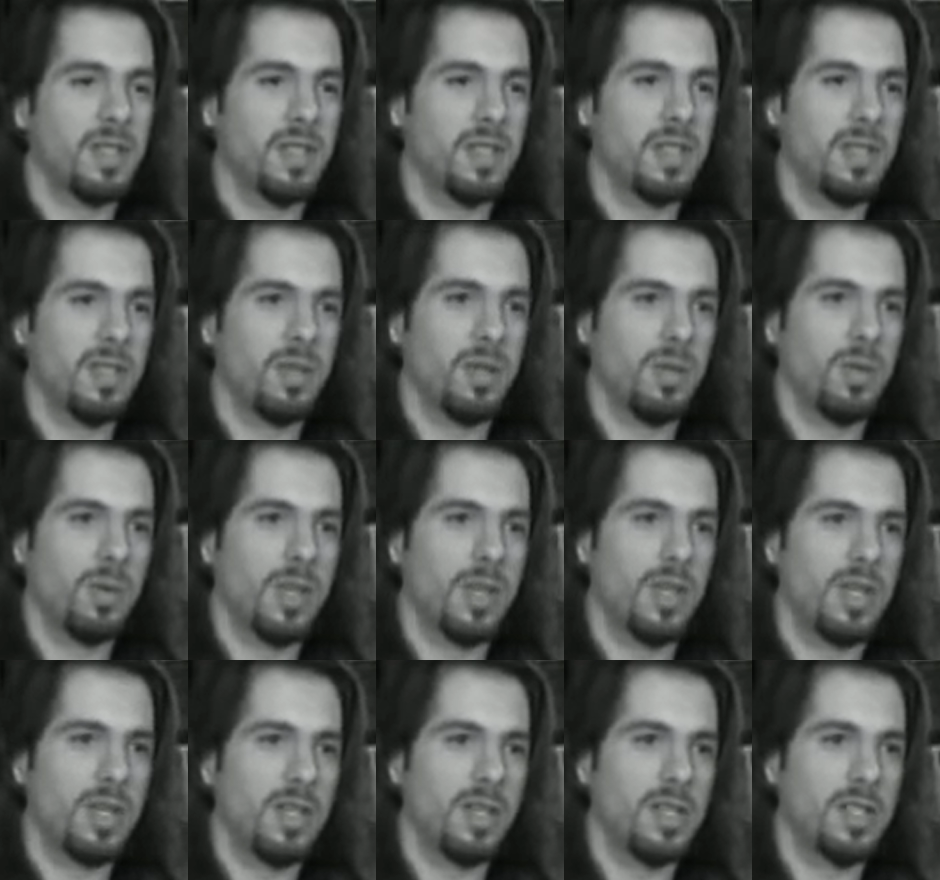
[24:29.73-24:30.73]
2
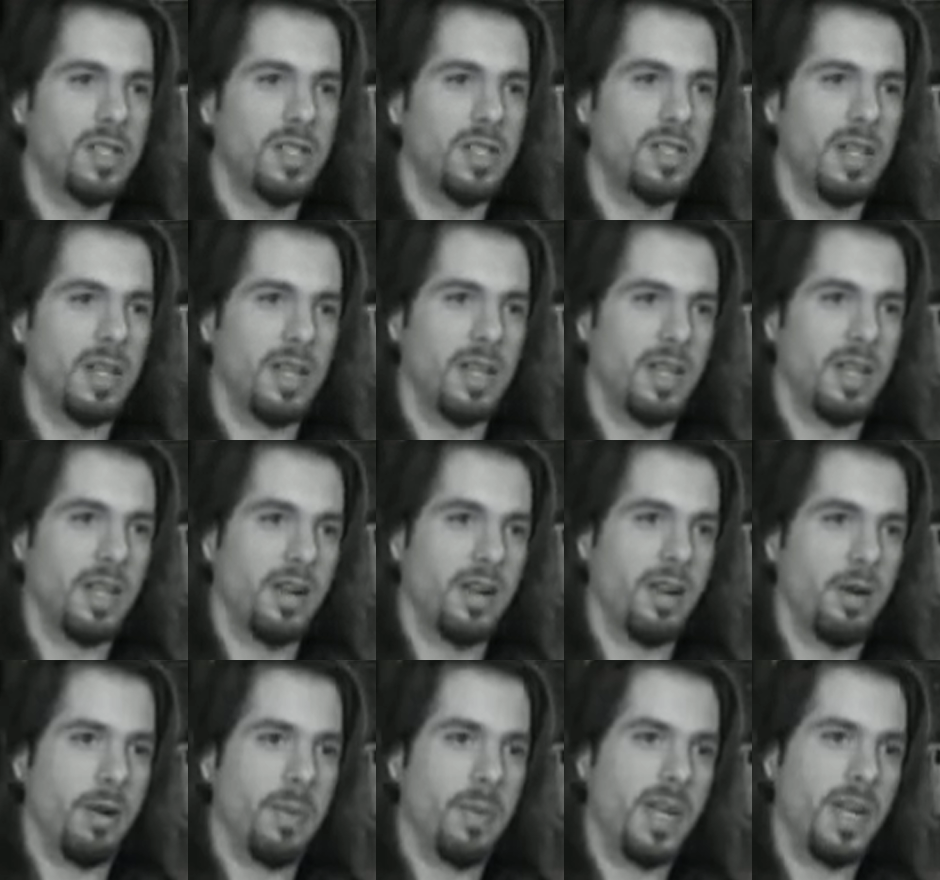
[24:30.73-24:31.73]
is
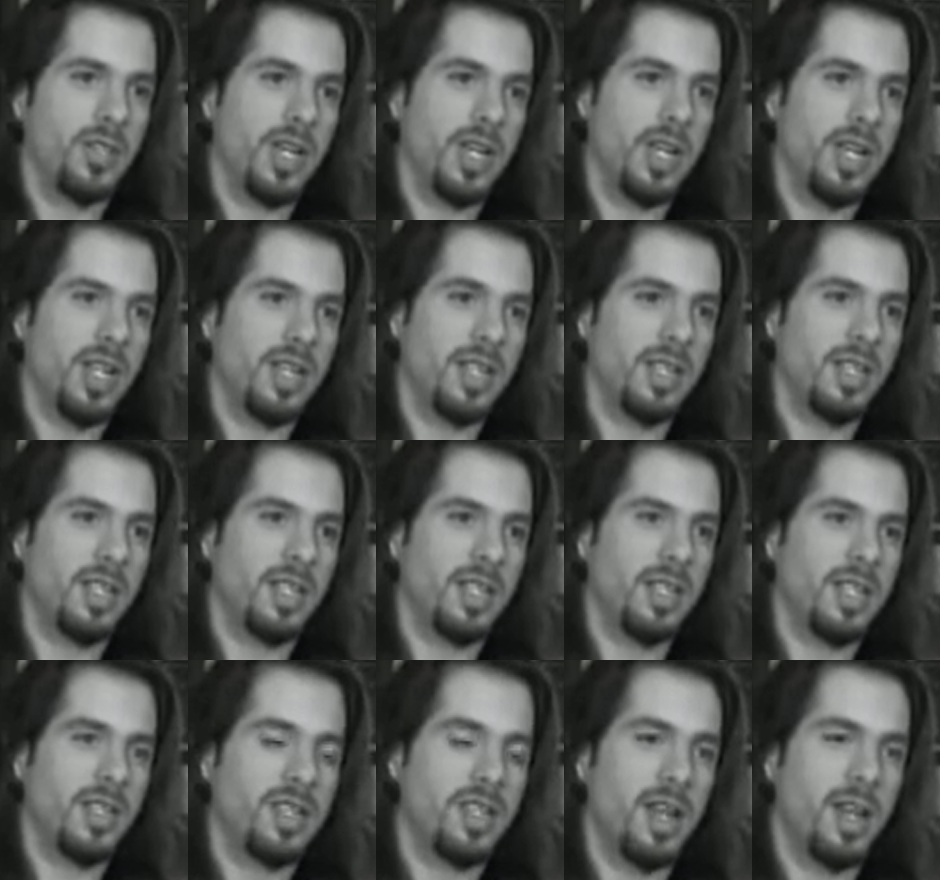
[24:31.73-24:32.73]
arpeggiated
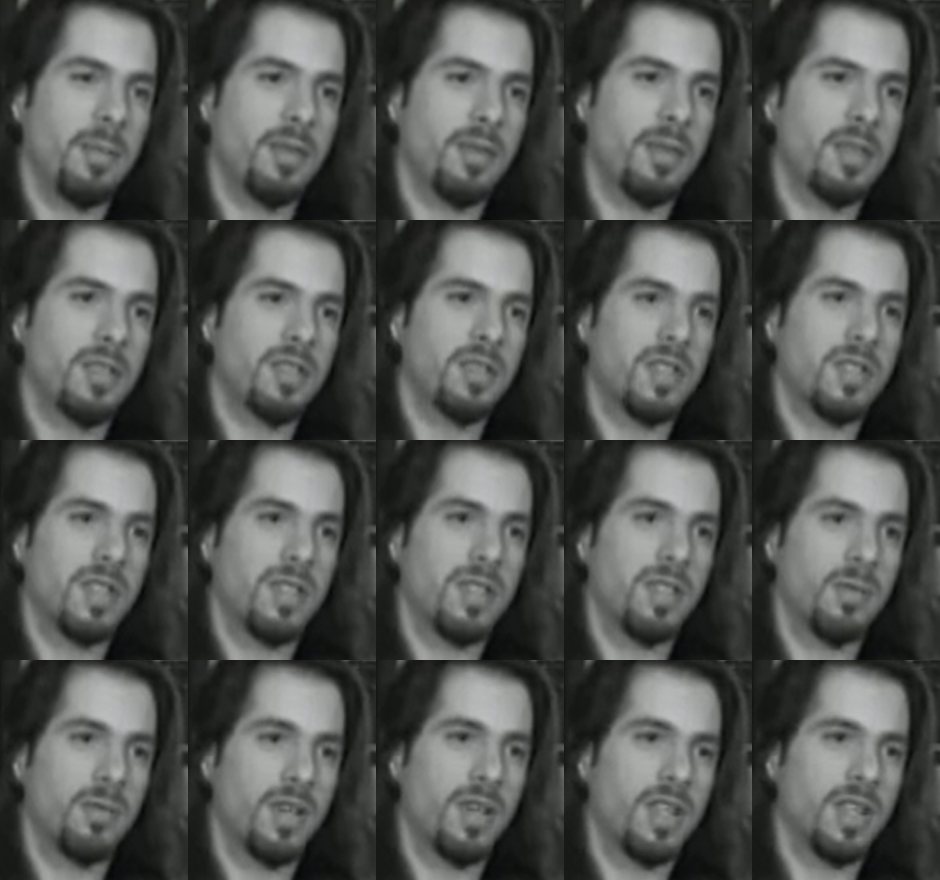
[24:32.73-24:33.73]
examples,
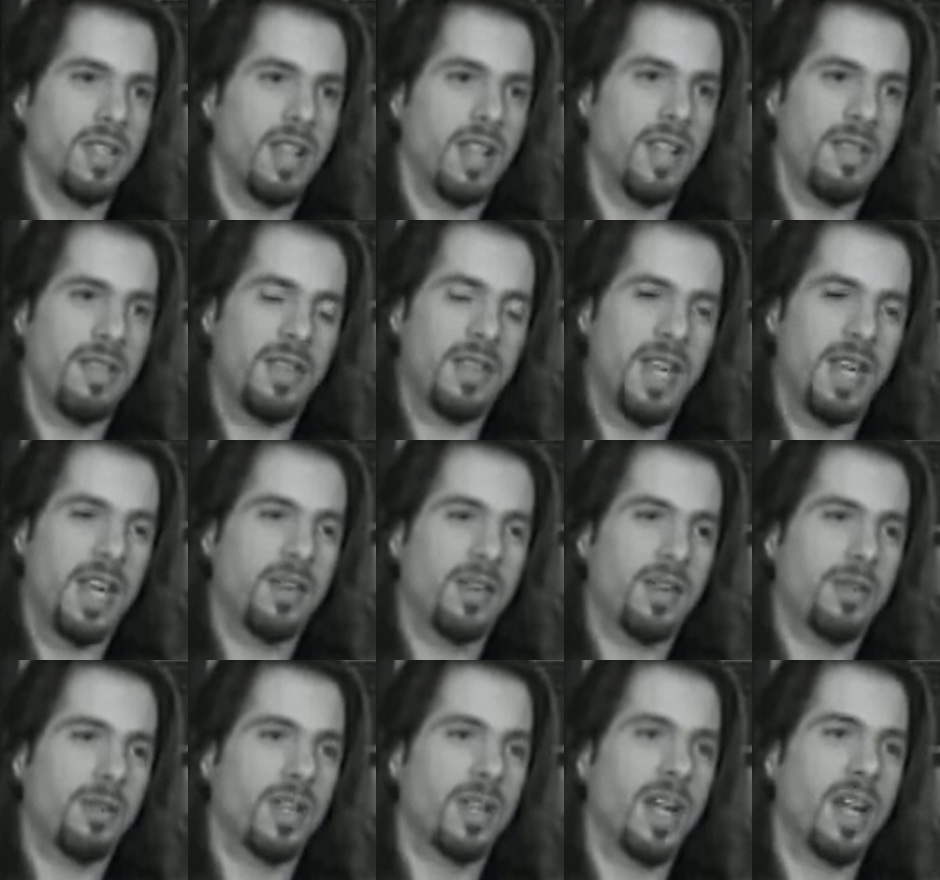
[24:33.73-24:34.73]
3 is left hand or
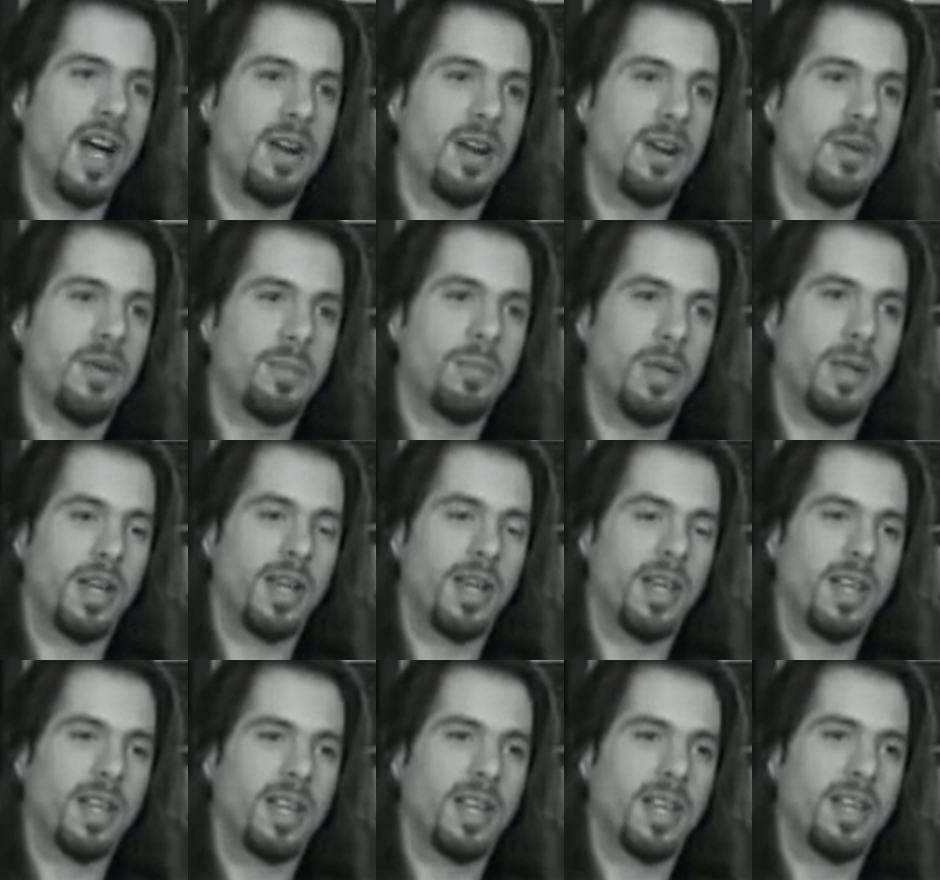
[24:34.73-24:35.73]
legato playing,
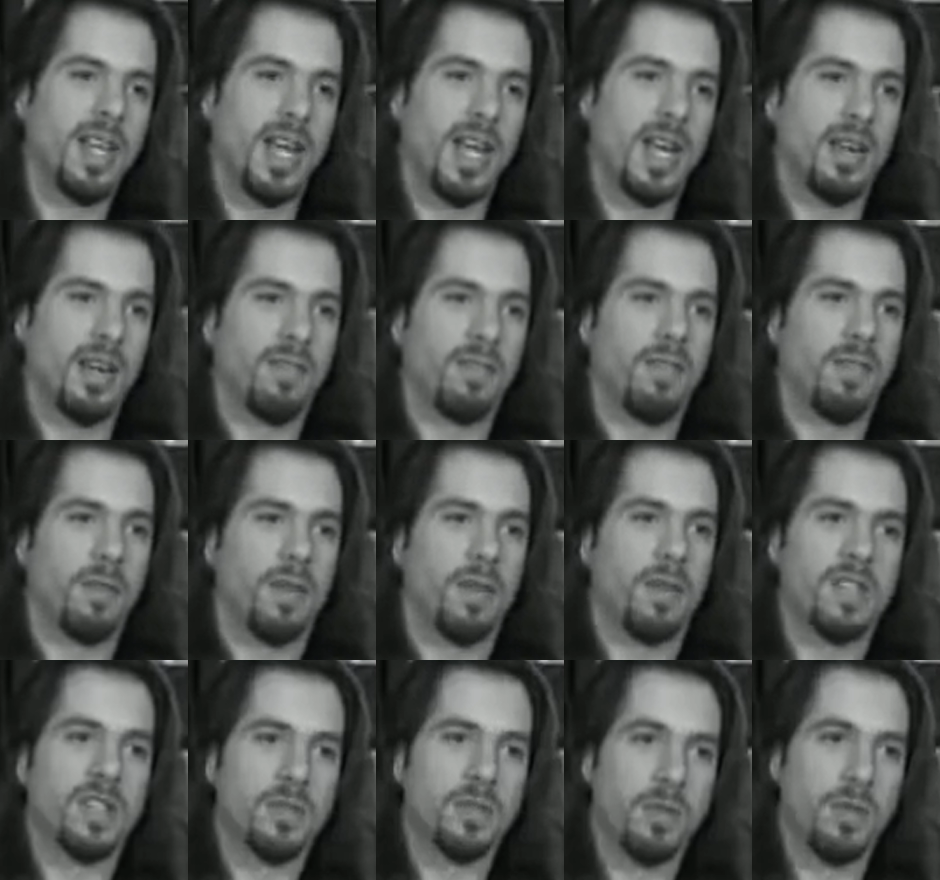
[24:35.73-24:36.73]
and 4 is
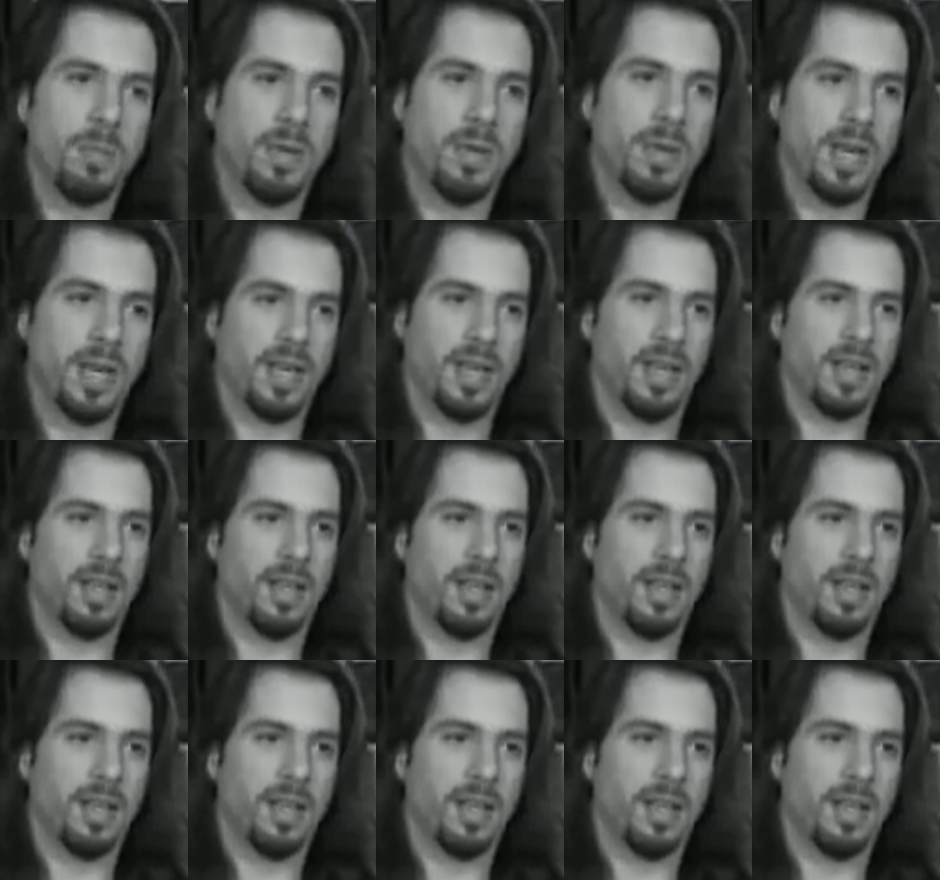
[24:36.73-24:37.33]
sweep picking.